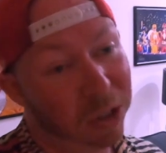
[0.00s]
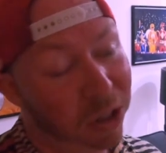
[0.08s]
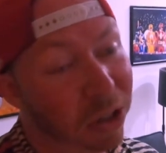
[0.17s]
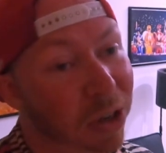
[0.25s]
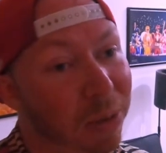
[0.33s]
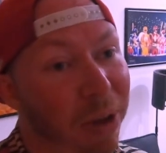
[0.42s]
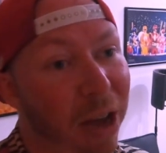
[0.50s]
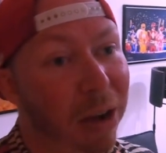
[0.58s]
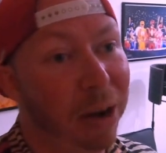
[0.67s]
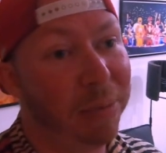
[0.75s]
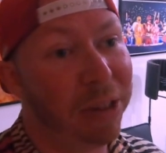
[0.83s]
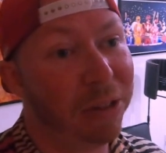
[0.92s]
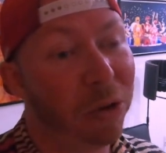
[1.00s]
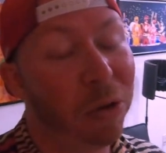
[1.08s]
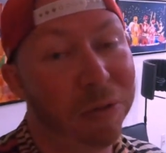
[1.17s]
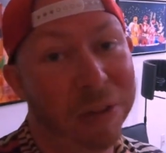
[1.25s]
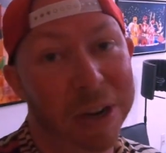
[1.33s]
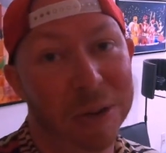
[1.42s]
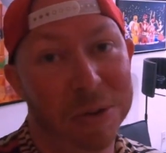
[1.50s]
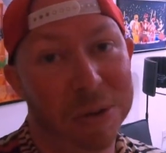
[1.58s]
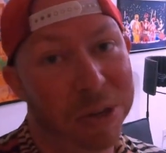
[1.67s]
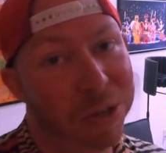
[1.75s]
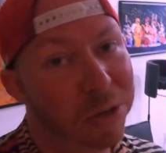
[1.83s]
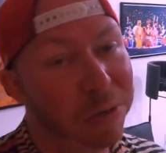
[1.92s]
a good amount. I mean, the whole video is
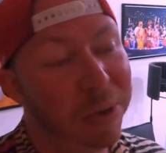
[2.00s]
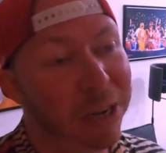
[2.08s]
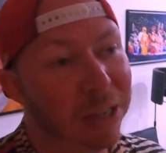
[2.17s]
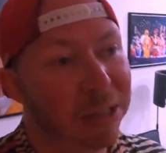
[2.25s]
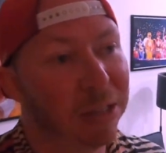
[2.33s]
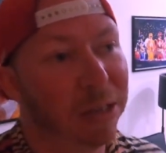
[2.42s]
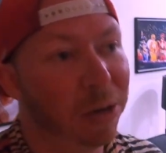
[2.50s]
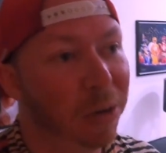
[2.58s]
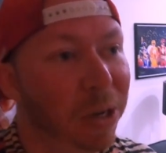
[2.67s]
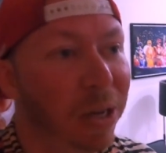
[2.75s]
only 2 minutes, so.